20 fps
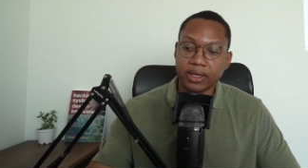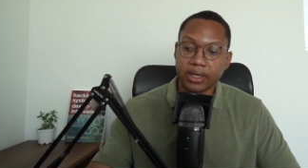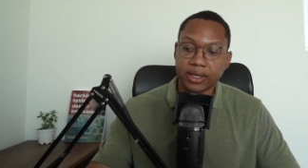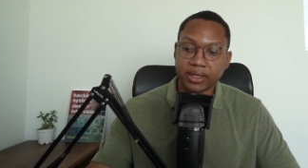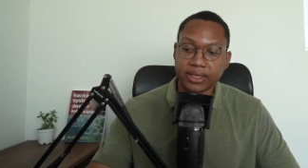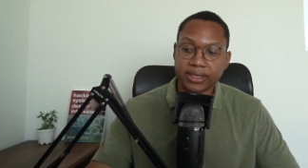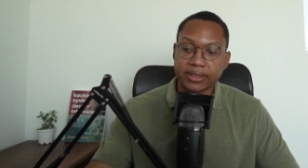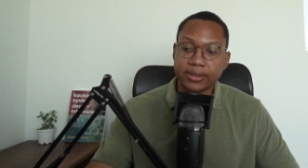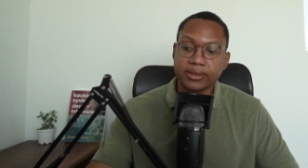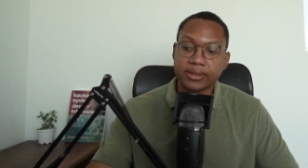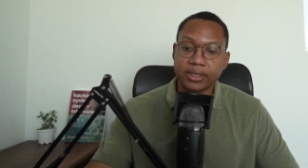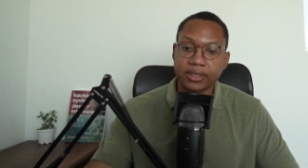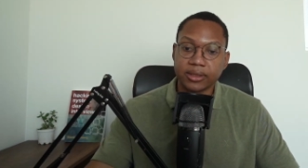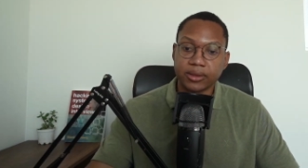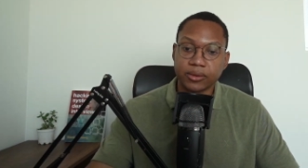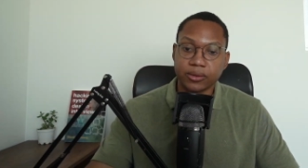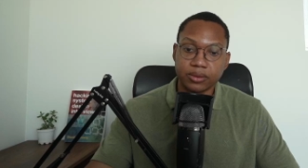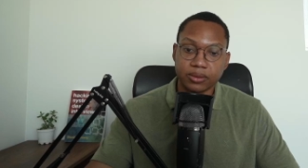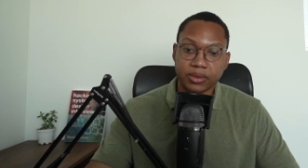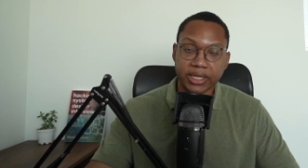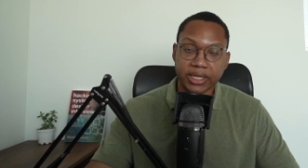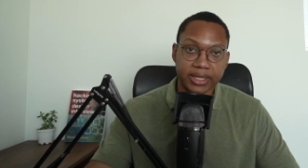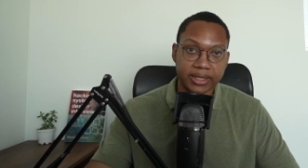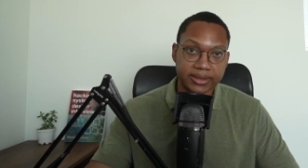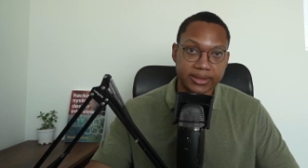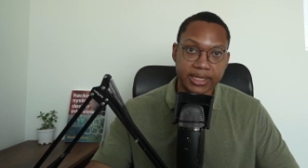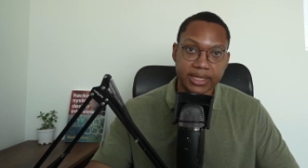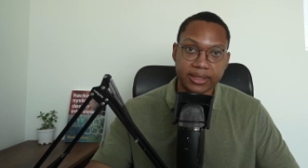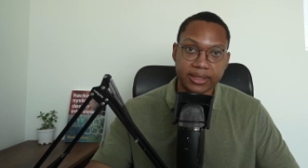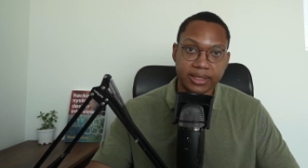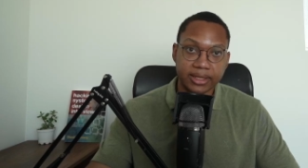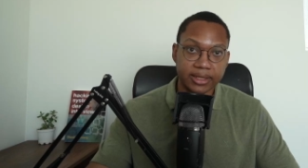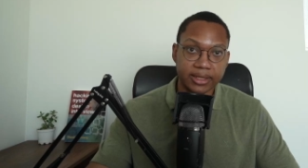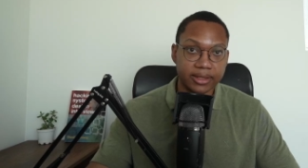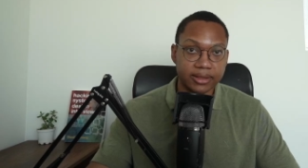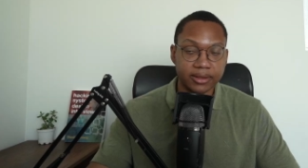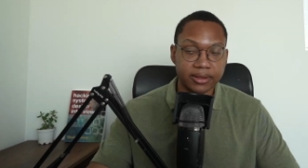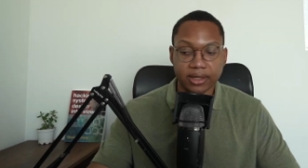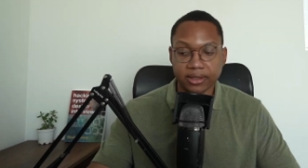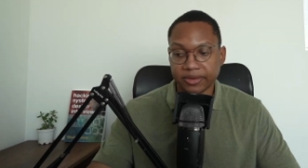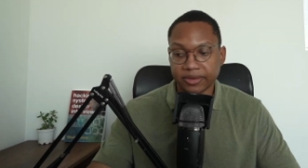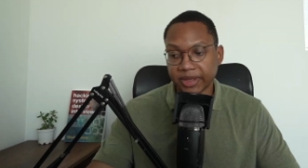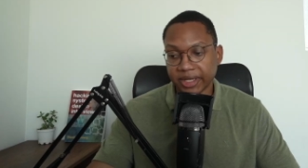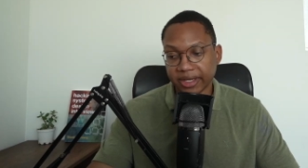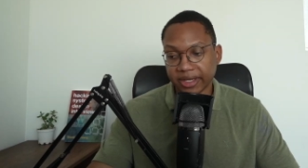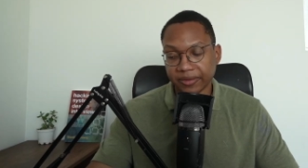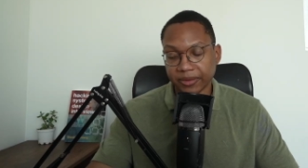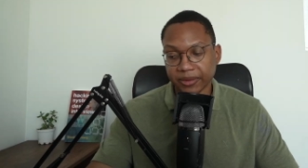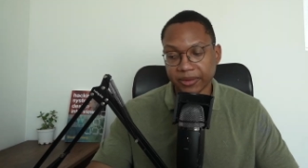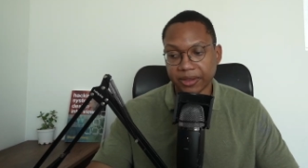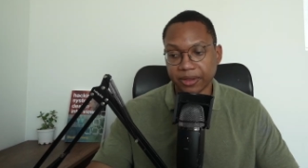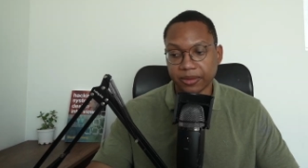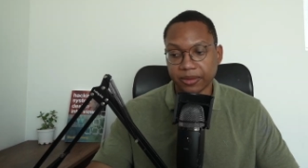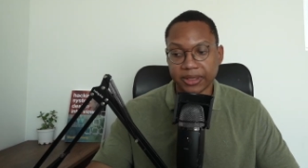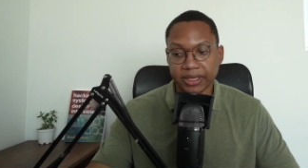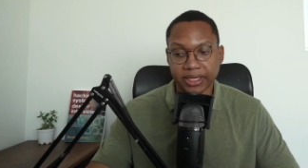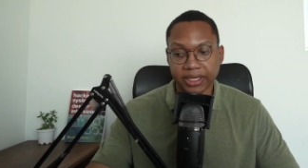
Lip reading: This is a technique in cognitive behavioral therapy.